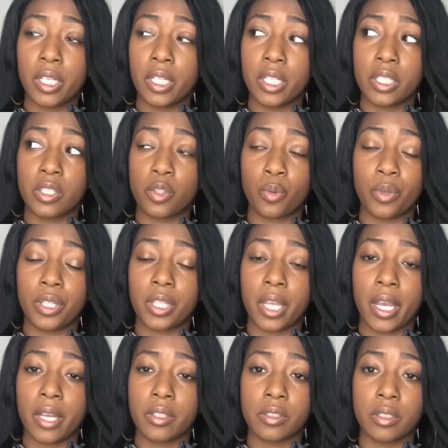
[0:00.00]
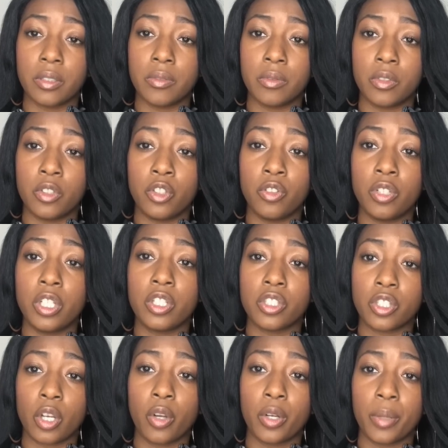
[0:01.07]
is $3,000, you need to
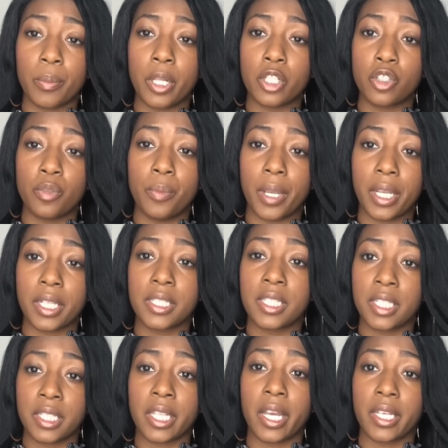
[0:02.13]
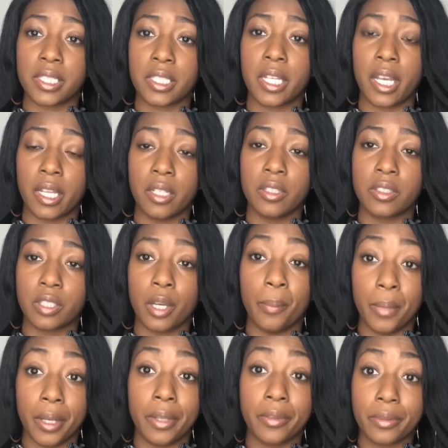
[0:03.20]
show them that you're making $10,000 a
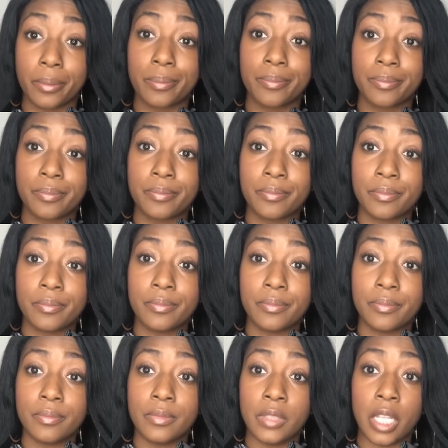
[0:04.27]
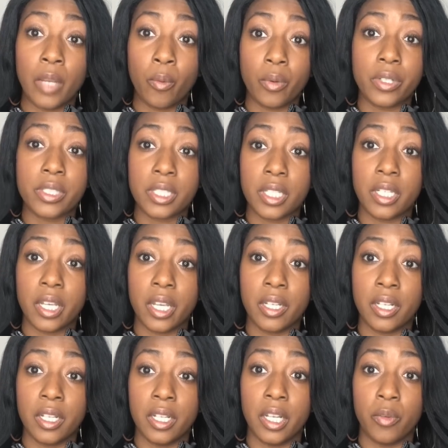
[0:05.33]
month. They want to see
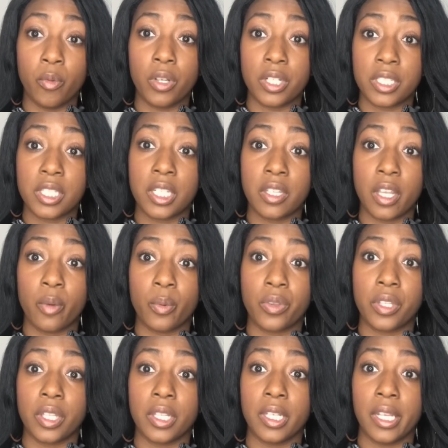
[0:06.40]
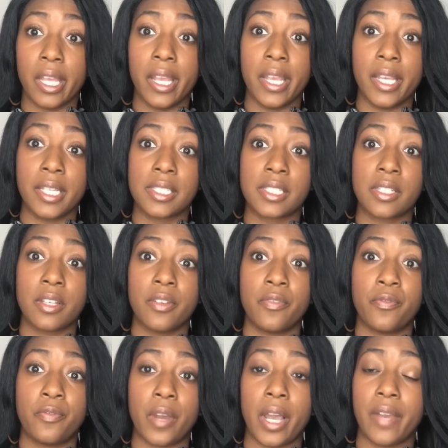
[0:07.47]
that, and they want to see that within the last
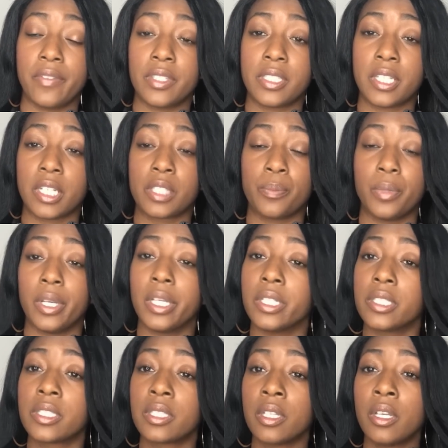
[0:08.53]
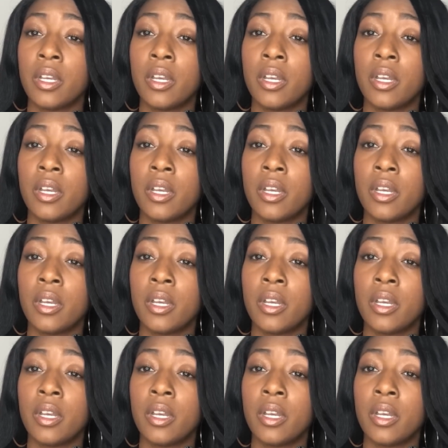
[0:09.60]
5 to 6 months